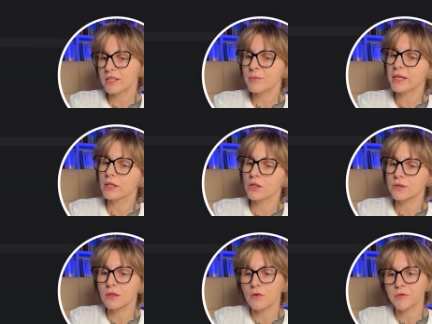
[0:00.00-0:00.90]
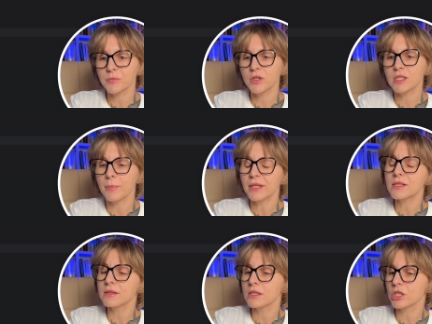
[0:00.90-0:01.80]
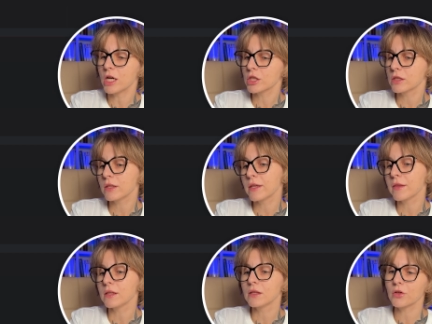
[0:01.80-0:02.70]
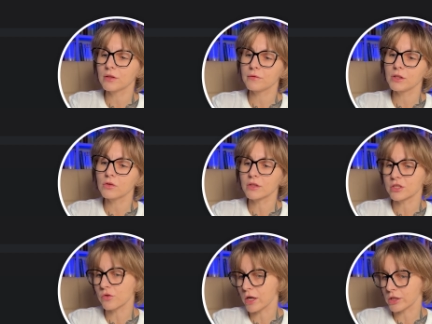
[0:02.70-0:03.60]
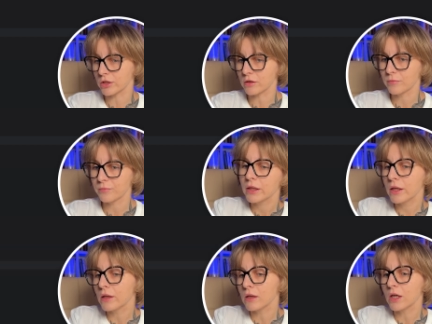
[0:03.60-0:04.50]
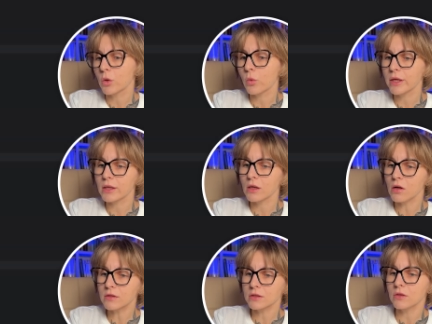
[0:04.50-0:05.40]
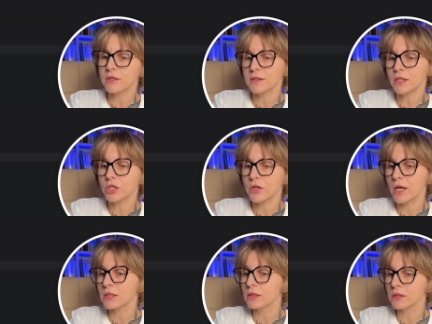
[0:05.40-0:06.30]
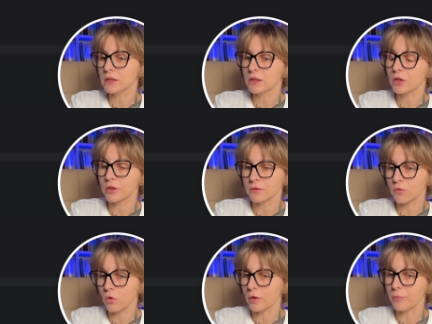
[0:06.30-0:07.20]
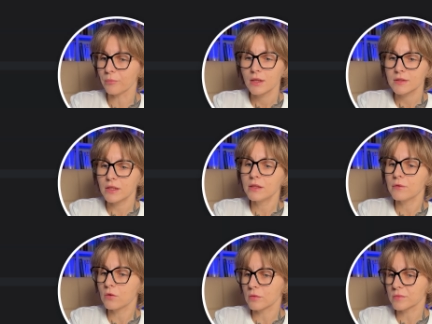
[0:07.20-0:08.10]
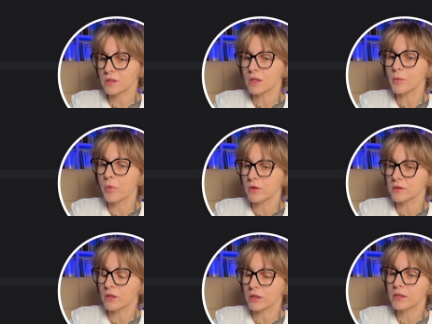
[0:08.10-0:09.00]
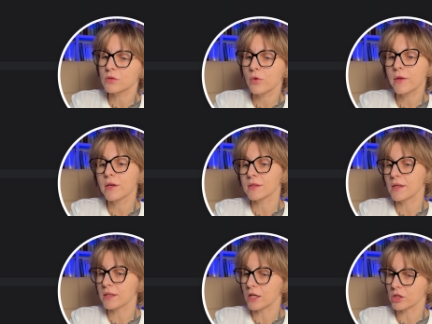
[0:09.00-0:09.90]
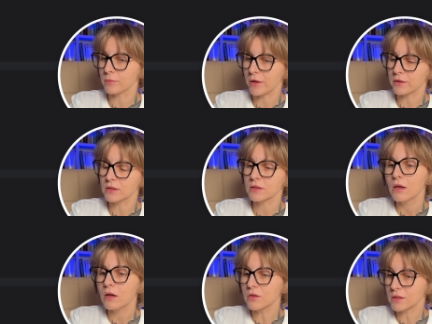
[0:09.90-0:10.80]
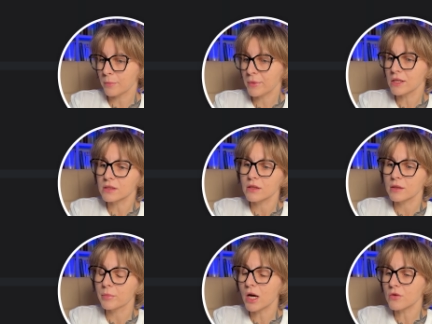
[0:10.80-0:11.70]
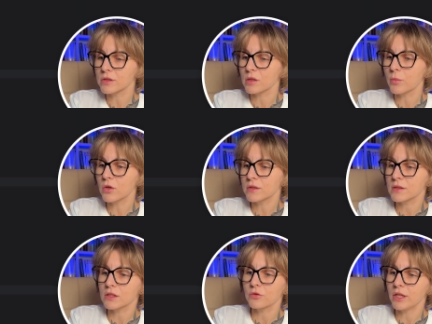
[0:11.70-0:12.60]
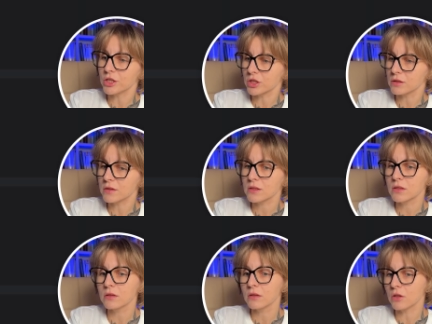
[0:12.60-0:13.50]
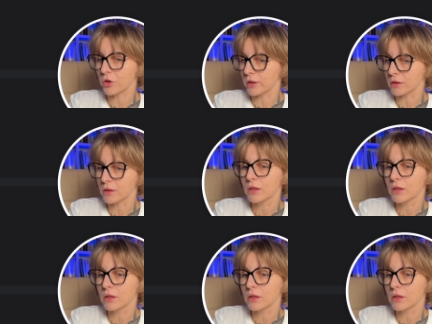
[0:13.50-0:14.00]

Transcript: Let's make use of Spring Dependency Injection in the login view constructor. Here, we also instantiate the login form. Set the form's uh, post target with a set action method. On submit, the browser posts credentials to login.